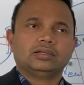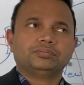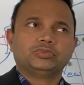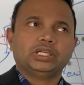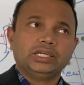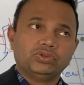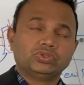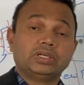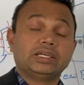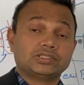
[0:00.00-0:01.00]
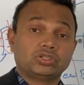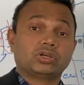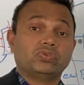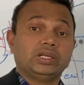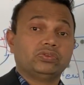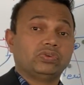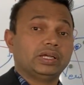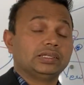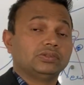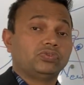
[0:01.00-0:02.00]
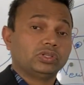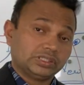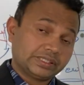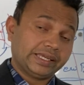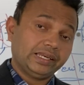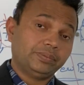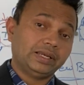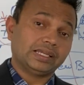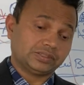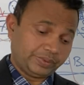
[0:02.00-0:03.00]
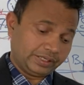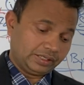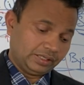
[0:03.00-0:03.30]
the individual does not qualify for the scalable aspect.